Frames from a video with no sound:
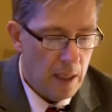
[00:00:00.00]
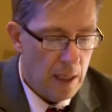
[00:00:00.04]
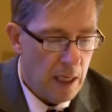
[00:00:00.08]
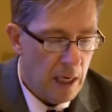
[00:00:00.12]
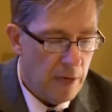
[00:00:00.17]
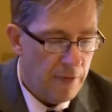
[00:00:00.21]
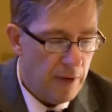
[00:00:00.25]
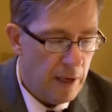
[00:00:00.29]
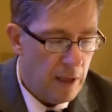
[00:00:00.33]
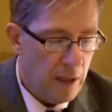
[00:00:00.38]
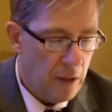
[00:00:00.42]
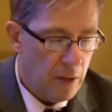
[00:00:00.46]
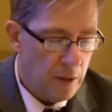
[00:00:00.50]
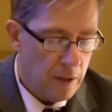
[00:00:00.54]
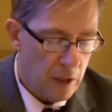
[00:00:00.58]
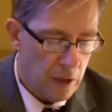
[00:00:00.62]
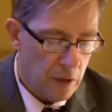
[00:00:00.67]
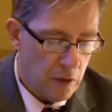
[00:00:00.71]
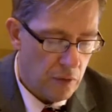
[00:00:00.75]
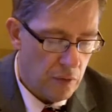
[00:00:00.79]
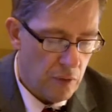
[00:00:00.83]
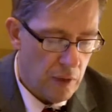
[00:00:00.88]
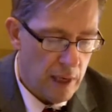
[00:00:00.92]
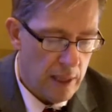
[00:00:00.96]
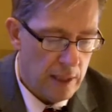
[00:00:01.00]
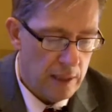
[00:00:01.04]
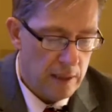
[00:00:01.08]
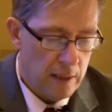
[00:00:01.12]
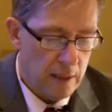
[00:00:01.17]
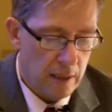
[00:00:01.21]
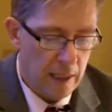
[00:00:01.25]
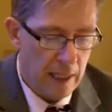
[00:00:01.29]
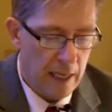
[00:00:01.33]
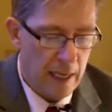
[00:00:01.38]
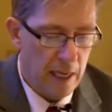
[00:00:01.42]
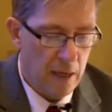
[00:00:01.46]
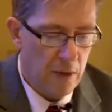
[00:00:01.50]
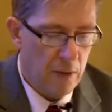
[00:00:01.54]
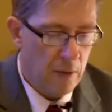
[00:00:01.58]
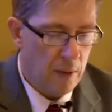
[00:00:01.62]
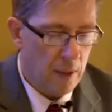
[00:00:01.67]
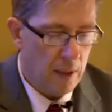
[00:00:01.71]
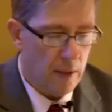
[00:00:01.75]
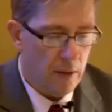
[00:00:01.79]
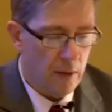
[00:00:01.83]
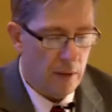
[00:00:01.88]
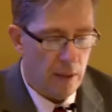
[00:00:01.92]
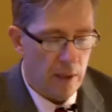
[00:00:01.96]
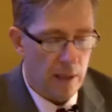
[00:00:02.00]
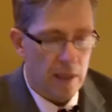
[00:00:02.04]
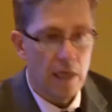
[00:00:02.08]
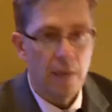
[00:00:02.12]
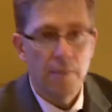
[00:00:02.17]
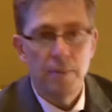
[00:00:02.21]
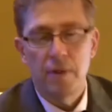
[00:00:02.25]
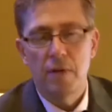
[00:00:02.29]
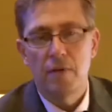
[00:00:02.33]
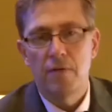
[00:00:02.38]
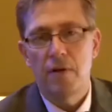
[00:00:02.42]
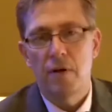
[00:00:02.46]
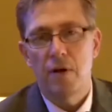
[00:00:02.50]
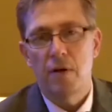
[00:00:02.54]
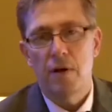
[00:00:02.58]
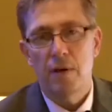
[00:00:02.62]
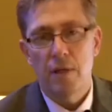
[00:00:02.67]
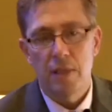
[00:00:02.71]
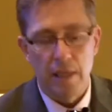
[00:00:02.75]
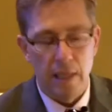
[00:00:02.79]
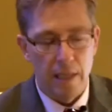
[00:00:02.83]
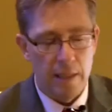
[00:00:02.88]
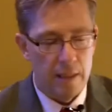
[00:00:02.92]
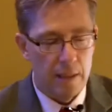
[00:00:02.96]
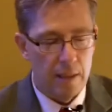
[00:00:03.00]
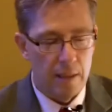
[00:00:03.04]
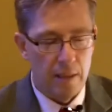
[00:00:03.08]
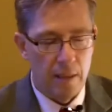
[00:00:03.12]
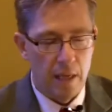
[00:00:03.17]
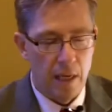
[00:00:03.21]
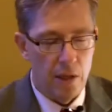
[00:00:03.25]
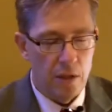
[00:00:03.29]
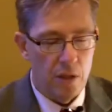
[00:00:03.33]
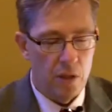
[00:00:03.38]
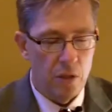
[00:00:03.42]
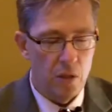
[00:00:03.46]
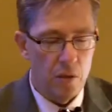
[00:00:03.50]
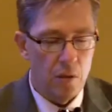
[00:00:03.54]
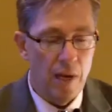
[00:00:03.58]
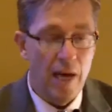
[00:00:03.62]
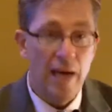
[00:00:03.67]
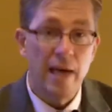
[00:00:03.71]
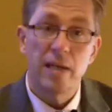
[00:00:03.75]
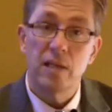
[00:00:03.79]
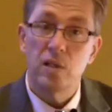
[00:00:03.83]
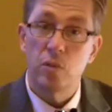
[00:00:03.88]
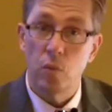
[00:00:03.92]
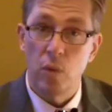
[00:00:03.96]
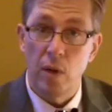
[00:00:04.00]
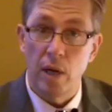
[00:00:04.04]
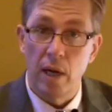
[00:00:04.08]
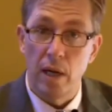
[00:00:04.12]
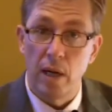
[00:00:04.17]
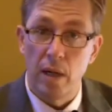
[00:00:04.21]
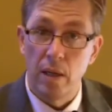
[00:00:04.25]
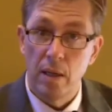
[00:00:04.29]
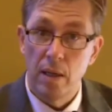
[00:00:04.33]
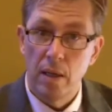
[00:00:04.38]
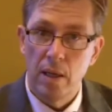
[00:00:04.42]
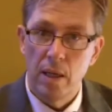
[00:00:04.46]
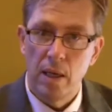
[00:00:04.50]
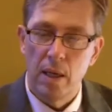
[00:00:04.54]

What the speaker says: Now if I look across the county, there are a couple of areas that did not do as well.